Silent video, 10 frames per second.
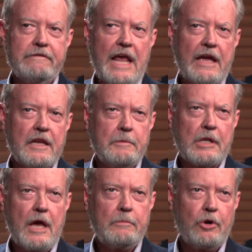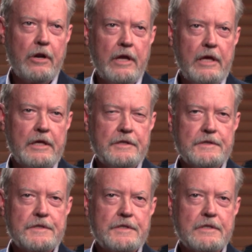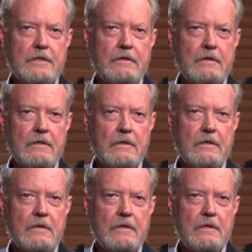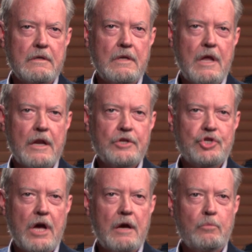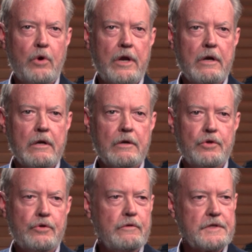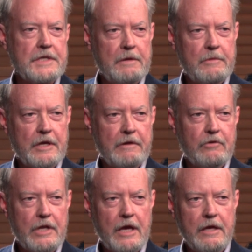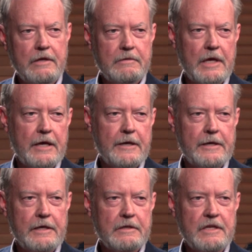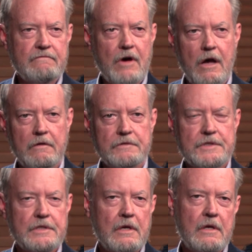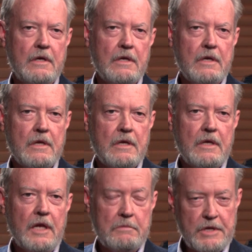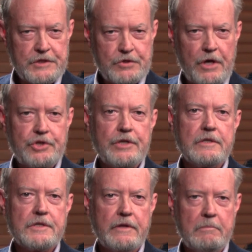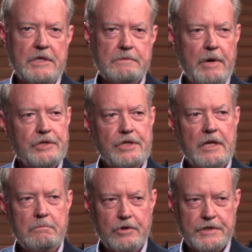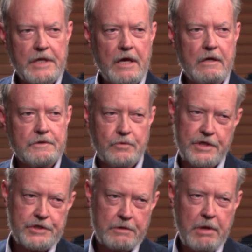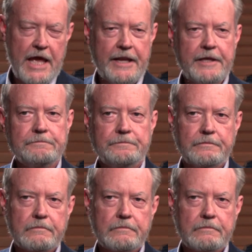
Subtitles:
of an academic library is not a job where you do the same thing every day. It involves administration, so that means budget and personnel, strategic planning.